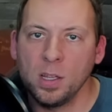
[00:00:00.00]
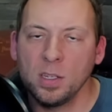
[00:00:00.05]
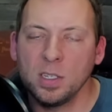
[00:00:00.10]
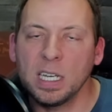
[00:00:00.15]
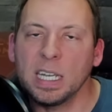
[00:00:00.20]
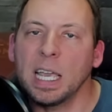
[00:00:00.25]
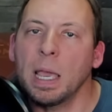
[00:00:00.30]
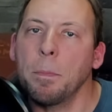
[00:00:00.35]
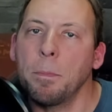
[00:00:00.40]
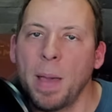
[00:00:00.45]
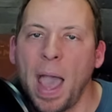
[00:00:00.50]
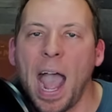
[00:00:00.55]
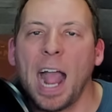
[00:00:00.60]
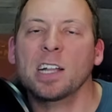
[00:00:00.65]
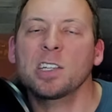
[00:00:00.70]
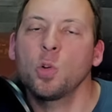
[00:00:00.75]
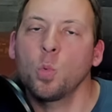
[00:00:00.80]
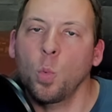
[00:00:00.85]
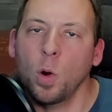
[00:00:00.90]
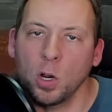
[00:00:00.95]
to get
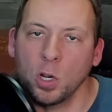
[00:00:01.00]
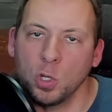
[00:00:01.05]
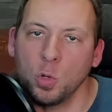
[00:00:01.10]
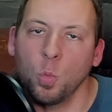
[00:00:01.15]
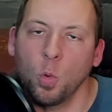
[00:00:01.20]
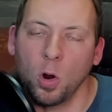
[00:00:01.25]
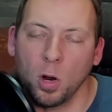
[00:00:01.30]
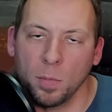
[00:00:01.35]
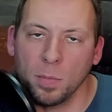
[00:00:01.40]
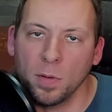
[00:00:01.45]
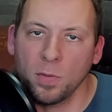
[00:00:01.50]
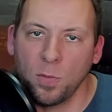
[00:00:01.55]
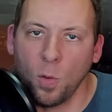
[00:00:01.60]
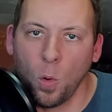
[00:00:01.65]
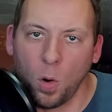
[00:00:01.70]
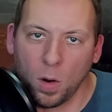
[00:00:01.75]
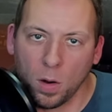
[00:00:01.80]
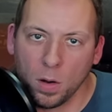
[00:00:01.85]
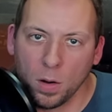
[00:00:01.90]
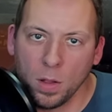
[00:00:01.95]
back to where you were
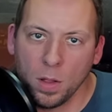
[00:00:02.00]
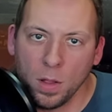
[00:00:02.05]
before,